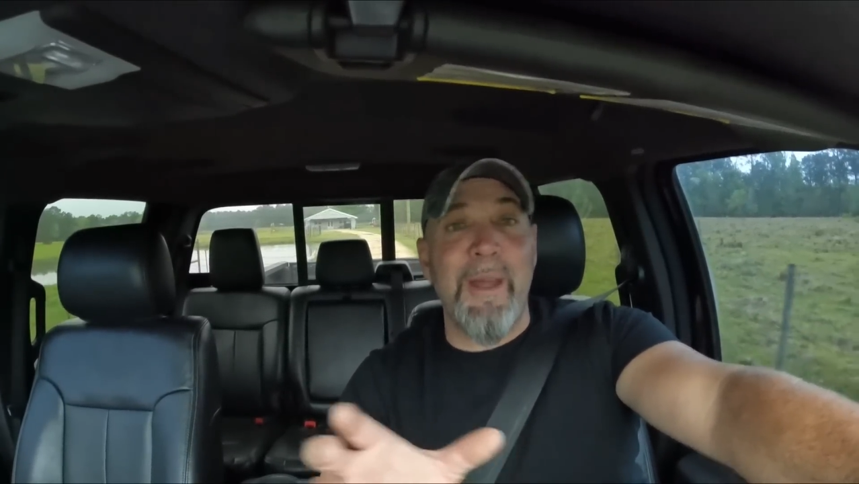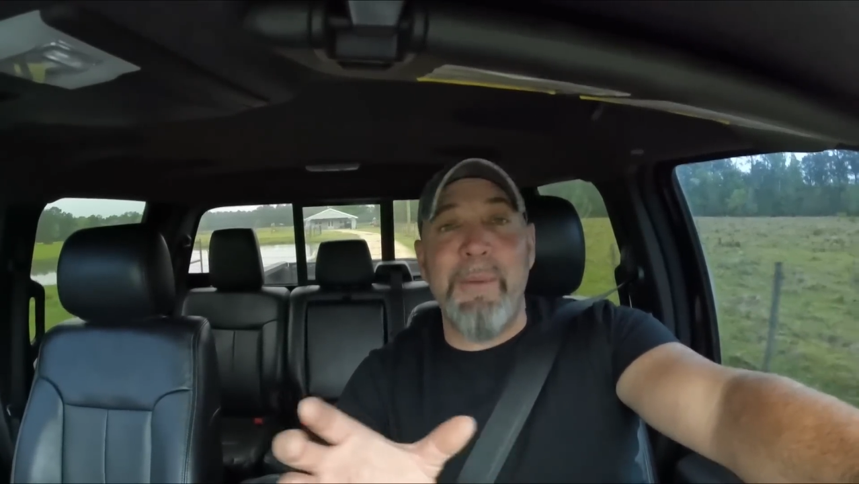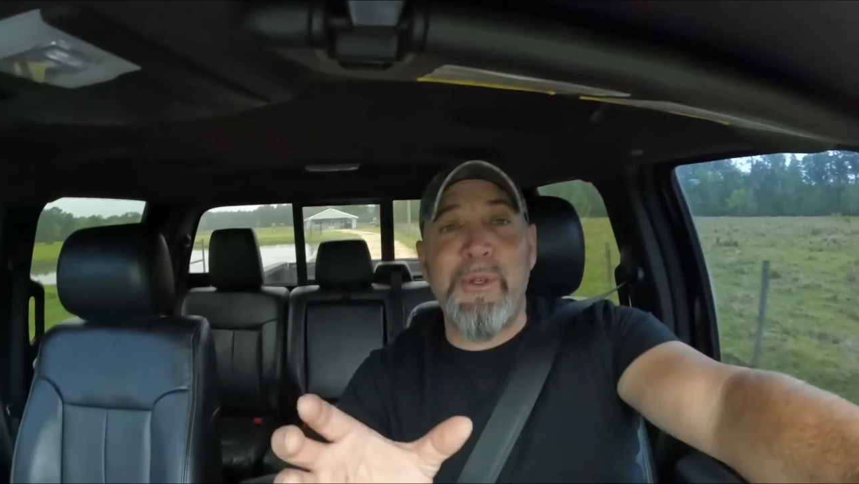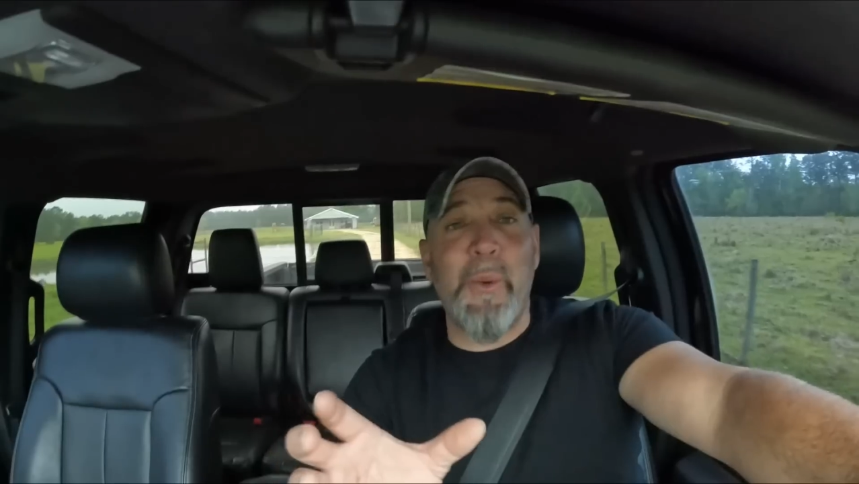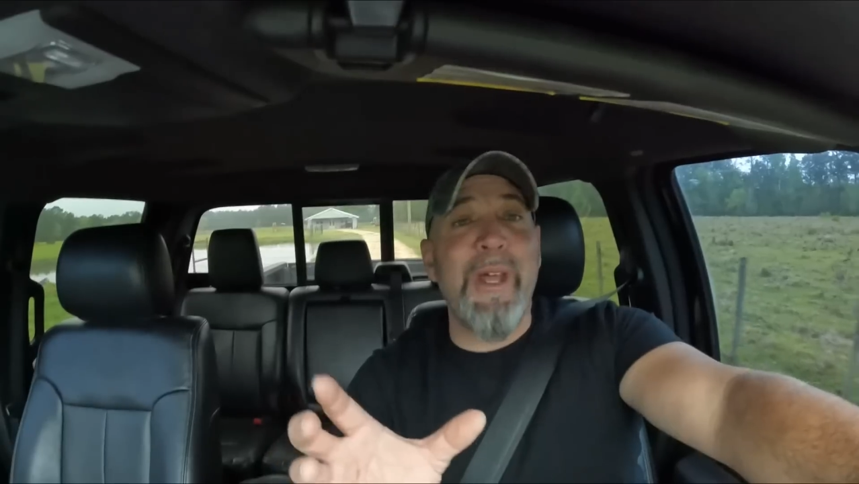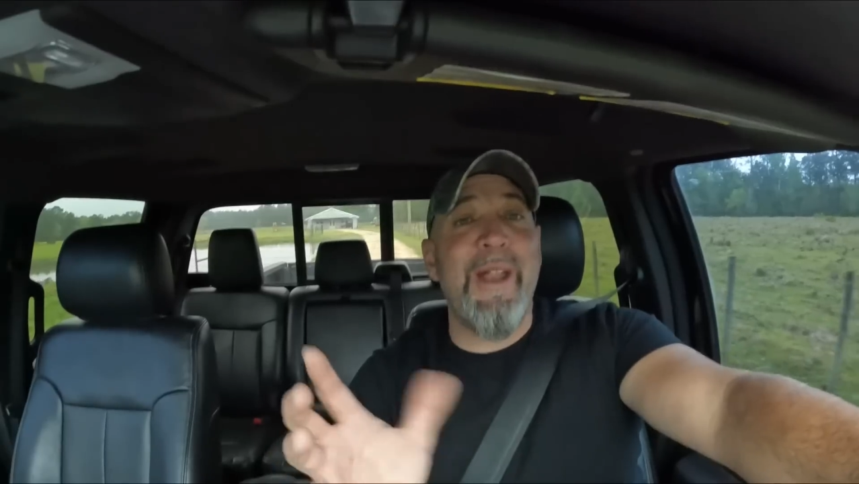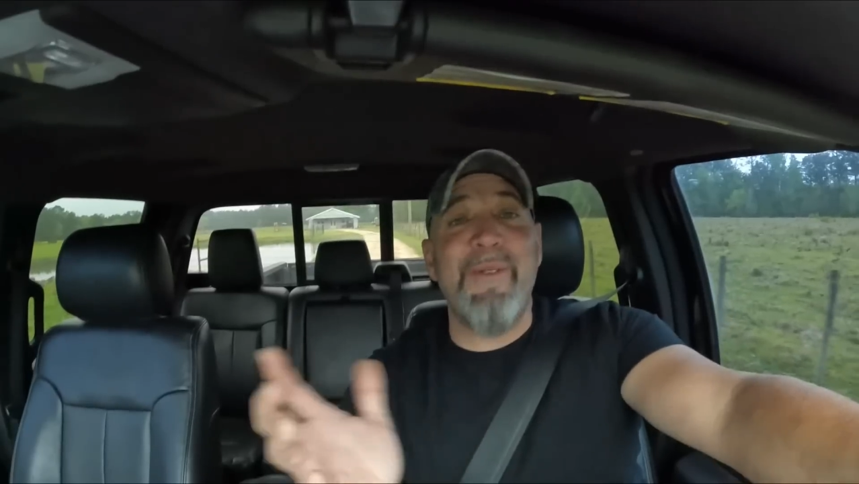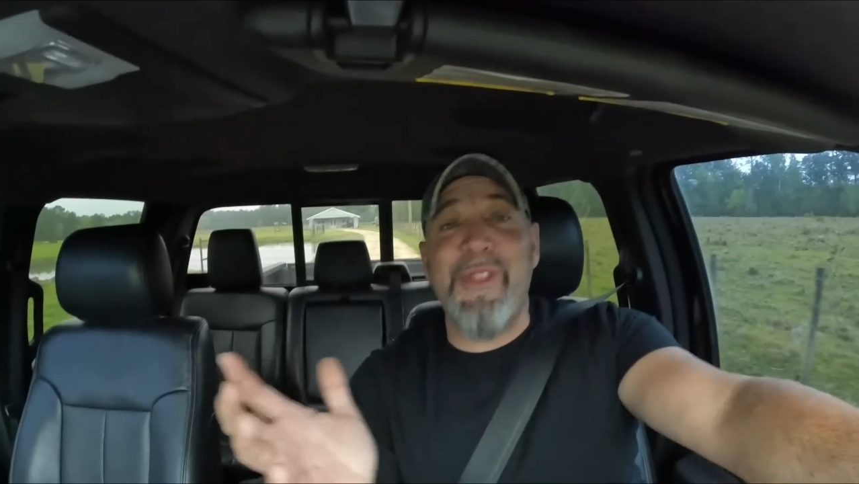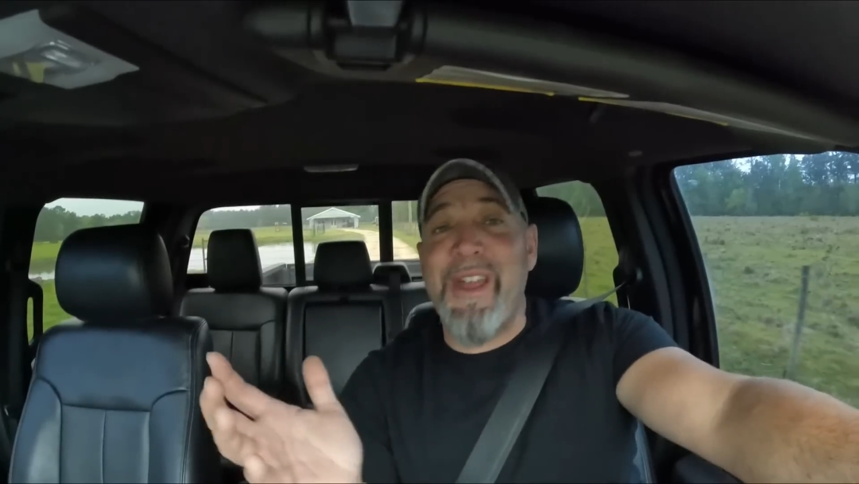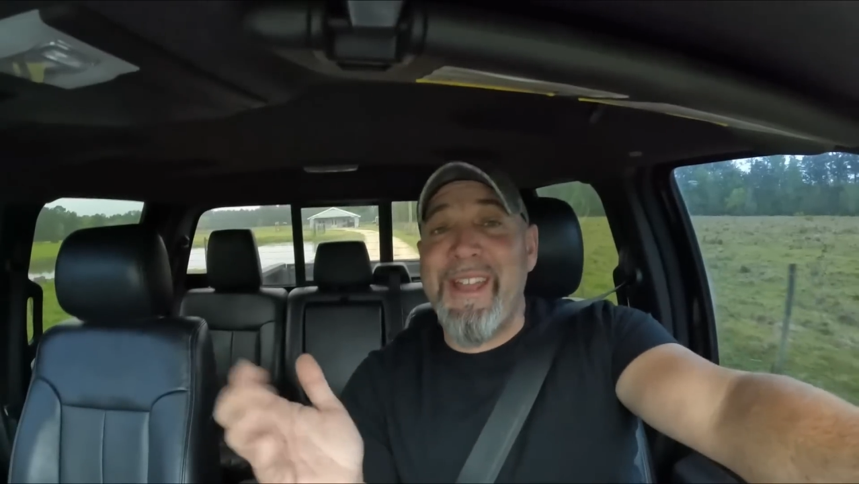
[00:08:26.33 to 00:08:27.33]
in between
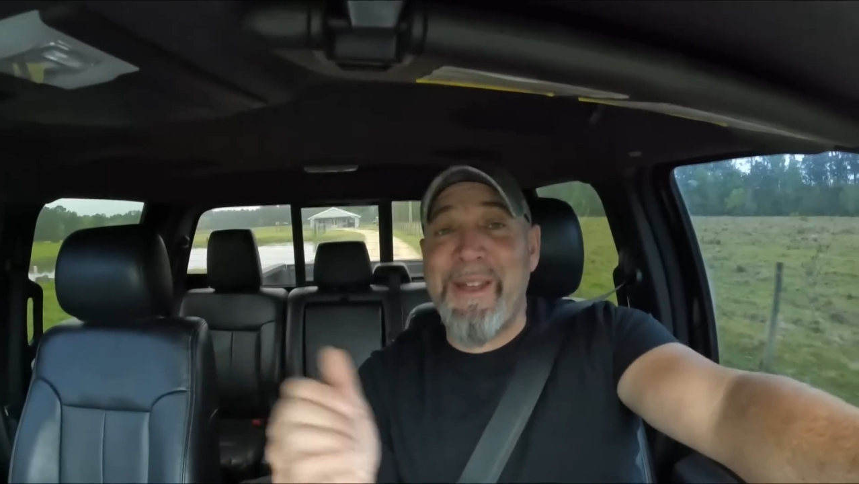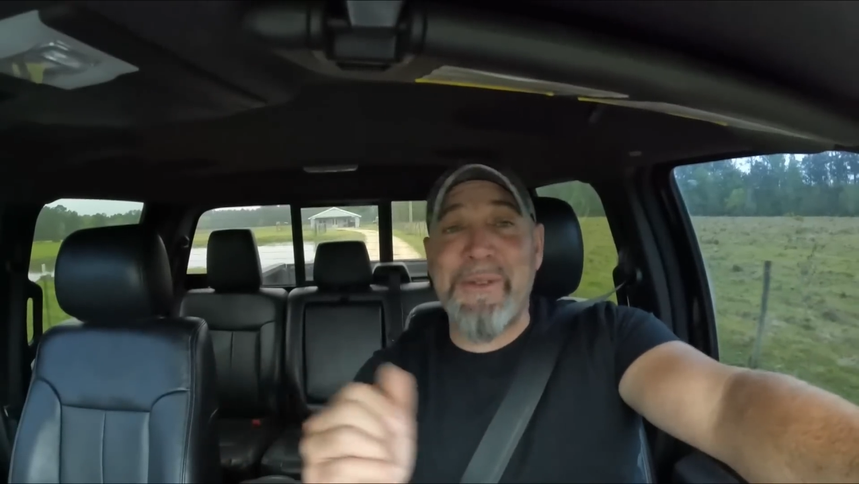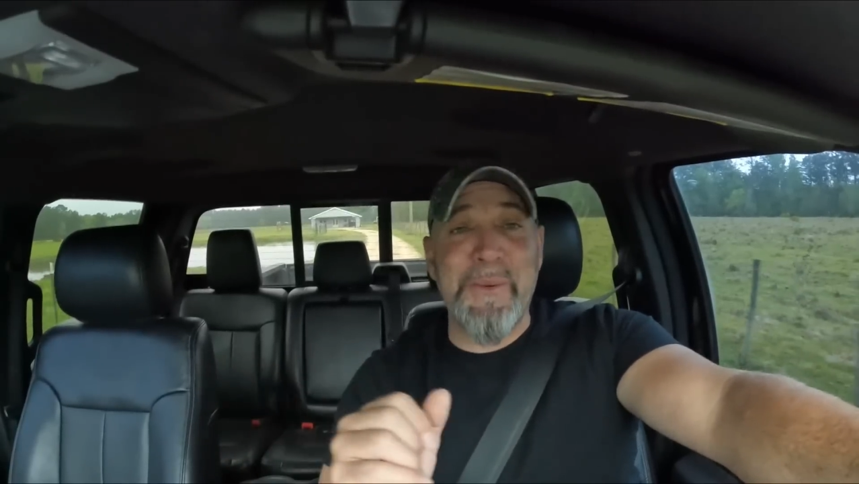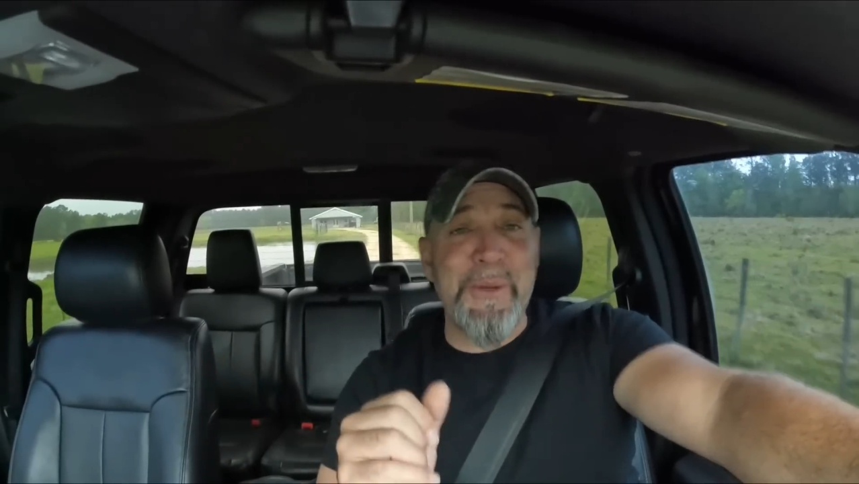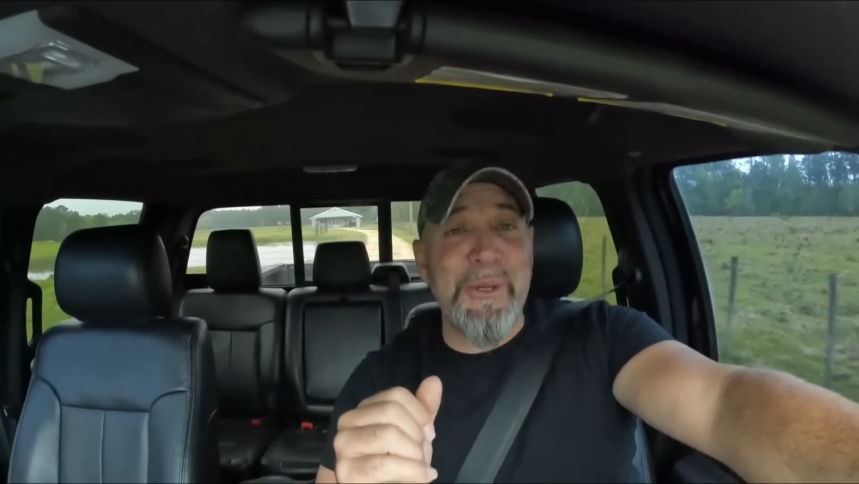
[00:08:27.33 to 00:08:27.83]
everything else we're